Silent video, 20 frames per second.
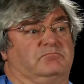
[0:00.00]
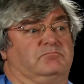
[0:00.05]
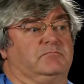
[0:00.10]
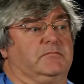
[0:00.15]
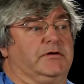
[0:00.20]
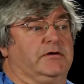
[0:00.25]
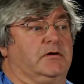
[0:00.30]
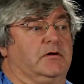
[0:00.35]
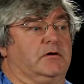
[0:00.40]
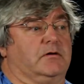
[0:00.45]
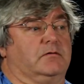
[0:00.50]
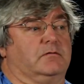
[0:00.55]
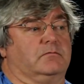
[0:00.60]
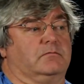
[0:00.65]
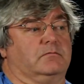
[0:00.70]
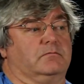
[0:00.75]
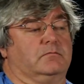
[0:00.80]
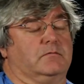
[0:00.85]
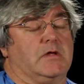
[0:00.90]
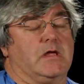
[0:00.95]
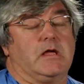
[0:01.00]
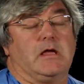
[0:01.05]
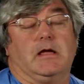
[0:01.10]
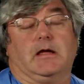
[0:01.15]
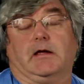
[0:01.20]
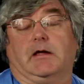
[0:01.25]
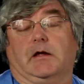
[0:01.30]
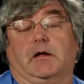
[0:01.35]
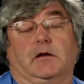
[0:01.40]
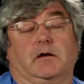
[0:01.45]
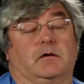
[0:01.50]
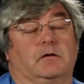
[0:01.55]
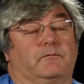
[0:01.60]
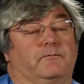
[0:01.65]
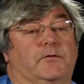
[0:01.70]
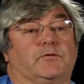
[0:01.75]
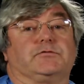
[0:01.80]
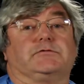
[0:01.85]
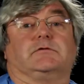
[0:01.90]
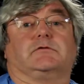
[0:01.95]
You know,
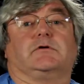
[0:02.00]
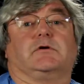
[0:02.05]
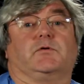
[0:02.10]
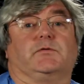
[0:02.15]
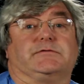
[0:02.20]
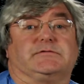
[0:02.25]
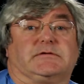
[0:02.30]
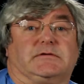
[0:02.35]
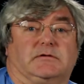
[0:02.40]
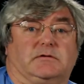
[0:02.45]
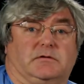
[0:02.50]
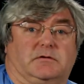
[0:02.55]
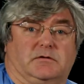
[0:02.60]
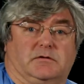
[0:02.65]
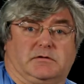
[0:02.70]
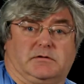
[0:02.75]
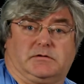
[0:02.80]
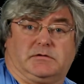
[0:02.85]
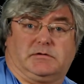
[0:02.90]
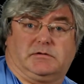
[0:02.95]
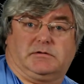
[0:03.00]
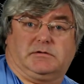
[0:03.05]
folks don't always get good